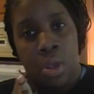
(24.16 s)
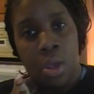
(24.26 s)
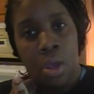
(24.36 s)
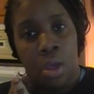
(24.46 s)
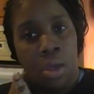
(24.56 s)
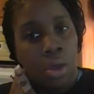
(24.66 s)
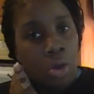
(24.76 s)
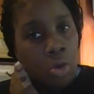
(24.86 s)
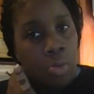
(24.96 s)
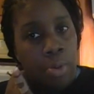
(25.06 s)
a
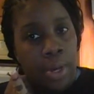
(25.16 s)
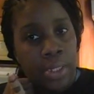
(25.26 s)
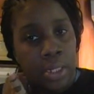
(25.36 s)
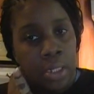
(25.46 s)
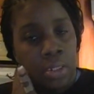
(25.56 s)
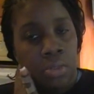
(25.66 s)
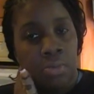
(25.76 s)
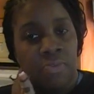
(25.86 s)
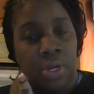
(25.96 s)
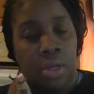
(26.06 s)
cold process
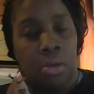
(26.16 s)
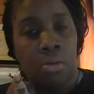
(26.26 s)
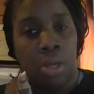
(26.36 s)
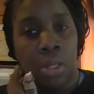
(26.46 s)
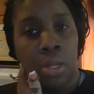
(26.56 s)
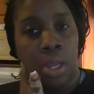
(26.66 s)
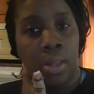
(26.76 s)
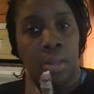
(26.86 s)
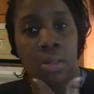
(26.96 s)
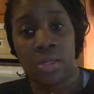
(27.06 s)
video, and
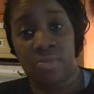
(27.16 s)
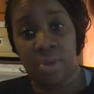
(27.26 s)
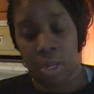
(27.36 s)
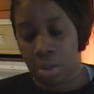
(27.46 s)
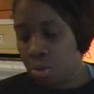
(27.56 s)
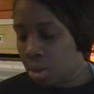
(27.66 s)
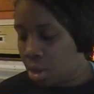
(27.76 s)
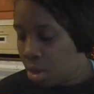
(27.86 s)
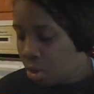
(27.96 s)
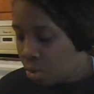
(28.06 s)
then this video
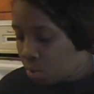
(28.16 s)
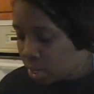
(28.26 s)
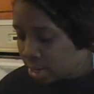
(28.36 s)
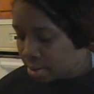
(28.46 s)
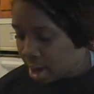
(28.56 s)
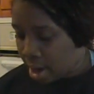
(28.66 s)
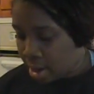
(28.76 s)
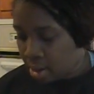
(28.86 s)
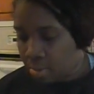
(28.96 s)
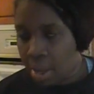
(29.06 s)
where
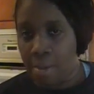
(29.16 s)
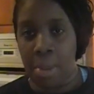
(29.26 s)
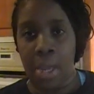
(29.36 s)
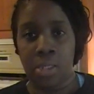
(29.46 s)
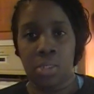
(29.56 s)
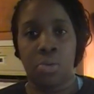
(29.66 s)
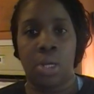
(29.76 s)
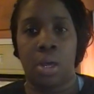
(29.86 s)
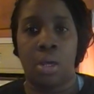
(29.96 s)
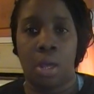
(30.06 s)
I am
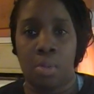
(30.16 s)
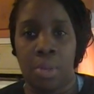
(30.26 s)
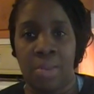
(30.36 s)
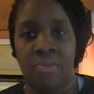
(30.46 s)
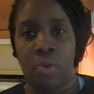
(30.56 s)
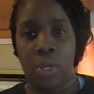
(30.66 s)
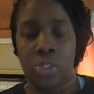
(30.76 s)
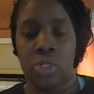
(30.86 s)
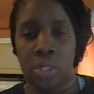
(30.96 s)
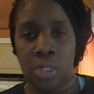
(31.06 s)
answering a couple of
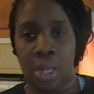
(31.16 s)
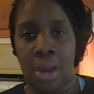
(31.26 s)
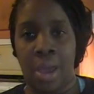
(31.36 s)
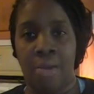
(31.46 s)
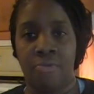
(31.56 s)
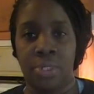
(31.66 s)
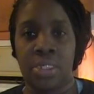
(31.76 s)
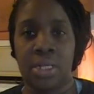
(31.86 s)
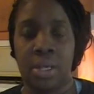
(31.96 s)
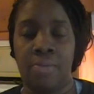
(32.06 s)
questions that I have
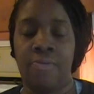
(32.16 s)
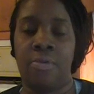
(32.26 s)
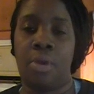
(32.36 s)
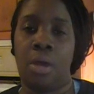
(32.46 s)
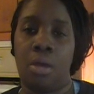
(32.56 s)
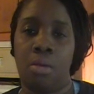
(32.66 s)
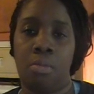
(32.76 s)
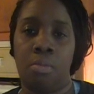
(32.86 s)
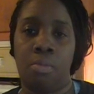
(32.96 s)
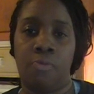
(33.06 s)
received
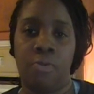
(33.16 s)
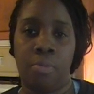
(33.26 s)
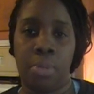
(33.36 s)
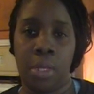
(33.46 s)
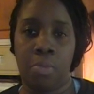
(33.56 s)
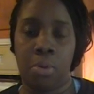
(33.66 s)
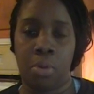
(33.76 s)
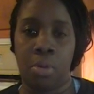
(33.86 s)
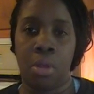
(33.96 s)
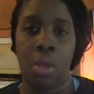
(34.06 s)
from
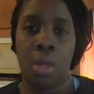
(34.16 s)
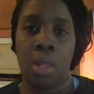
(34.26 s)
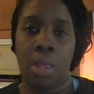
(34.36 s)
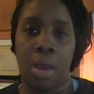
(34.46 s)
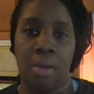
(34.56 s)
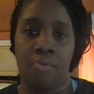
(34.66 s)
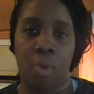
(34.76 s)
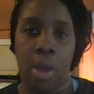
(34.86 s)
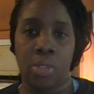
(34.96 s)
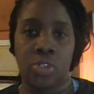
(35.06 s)
people that have
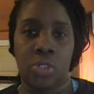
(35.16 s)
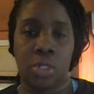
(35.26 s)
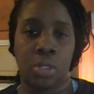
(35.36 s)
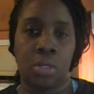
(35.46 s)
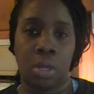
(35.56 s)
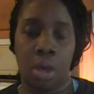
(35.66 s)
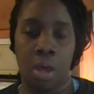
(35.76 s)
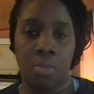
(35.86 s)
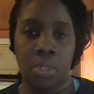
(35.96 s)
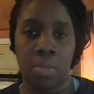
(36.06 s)
watched
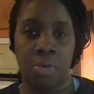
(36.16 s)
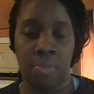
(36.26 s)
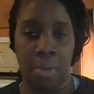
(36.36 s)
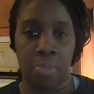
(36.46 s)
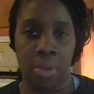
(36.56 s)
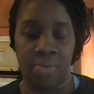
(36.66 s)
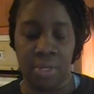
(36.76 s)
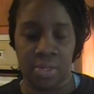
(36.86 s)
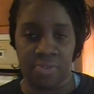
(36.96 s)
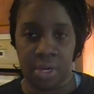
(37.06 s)
some of my
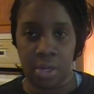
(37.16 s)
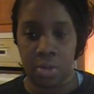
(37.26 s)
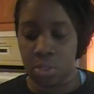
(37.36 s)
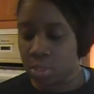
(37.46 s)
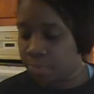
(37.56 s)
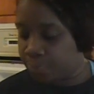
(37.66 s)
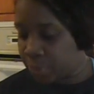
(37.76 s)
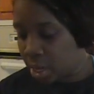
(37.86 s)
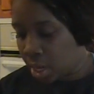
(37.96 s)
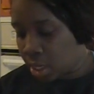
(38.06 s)
previous videos.
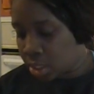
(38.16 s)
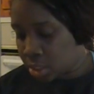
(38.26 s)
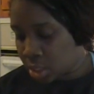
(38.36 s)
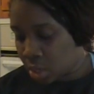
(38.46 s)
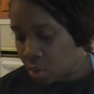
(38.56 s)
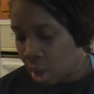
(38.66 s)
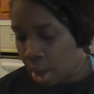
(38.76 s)
So